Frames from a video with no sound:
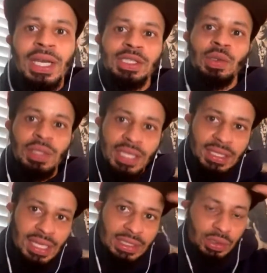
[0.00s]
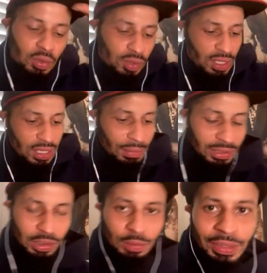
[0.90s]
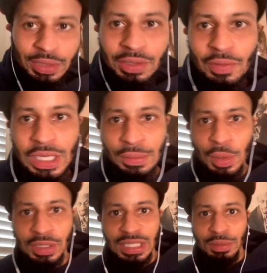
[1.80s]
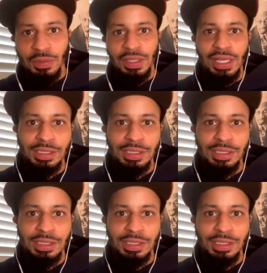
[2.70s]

High School, La Quinta High School. My daughter plays on the volleyball team over there.